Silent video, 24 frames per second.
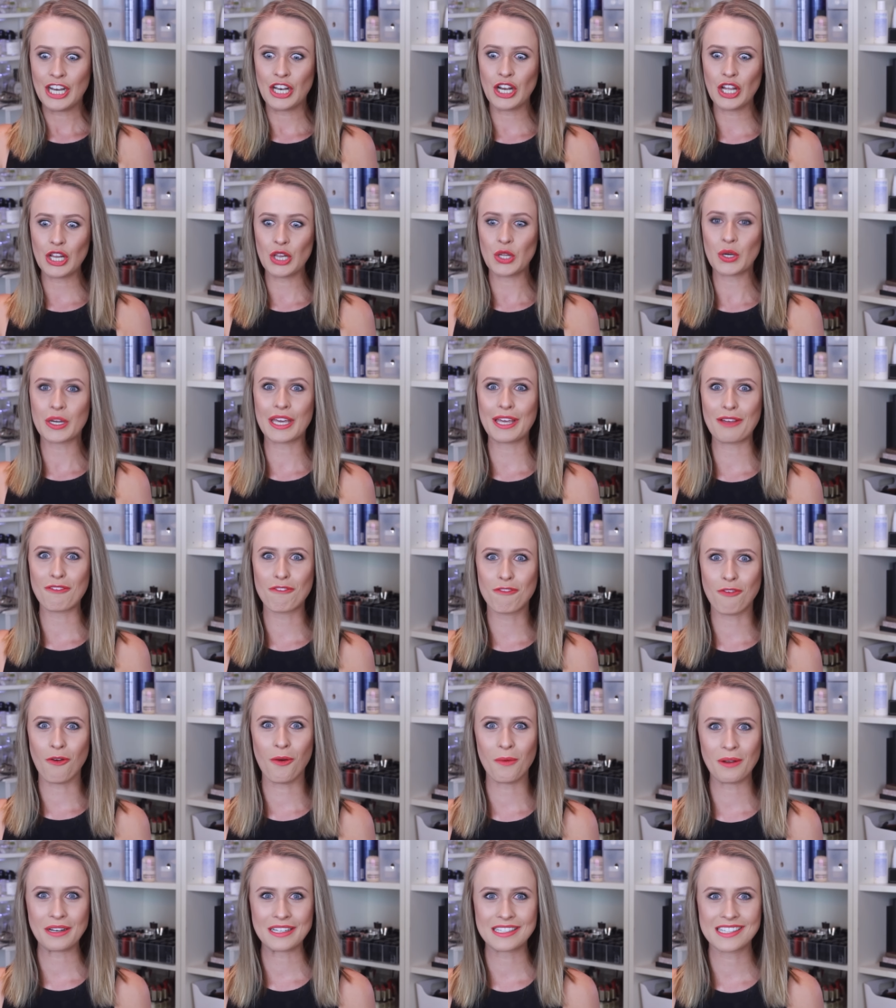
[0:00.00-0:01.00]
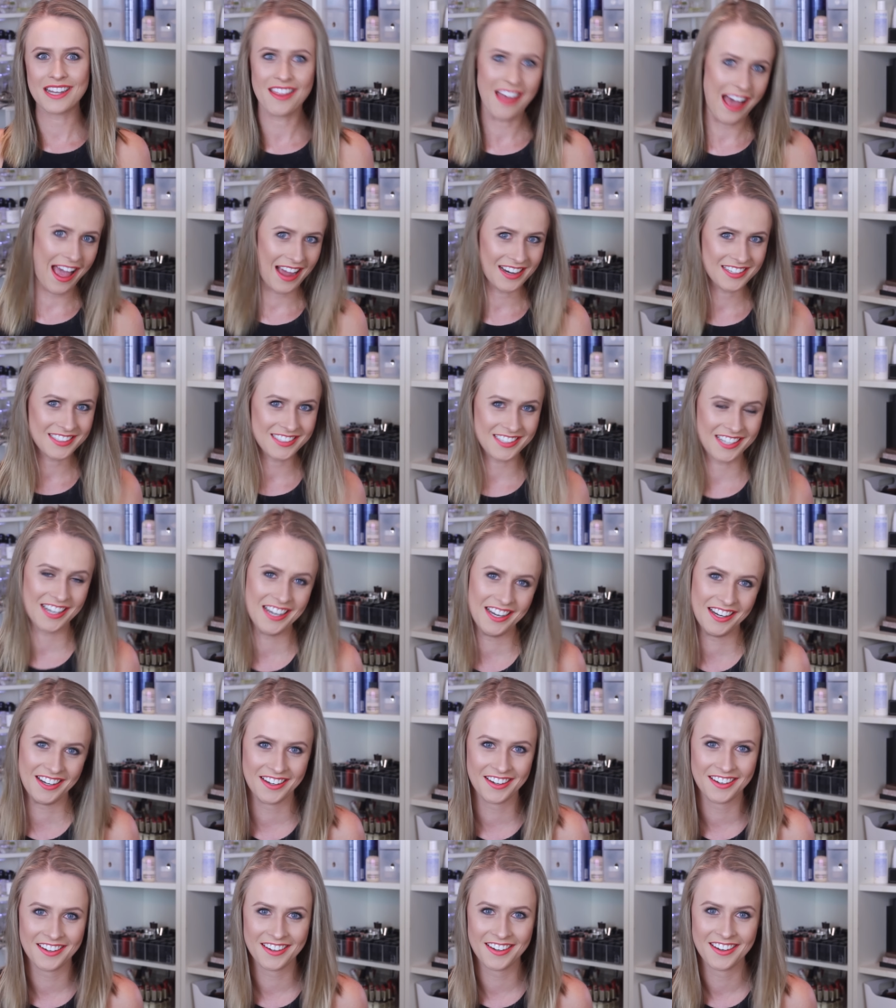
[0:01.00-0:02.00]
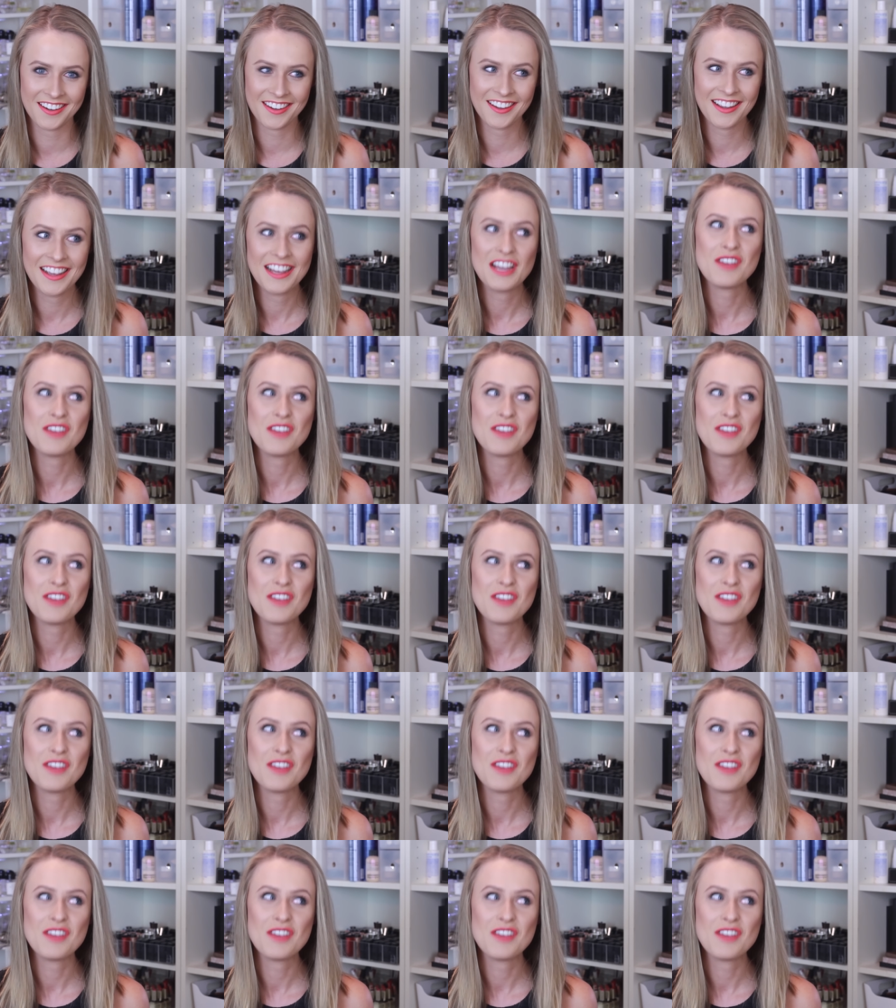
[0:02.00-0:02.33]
not looking forward to that.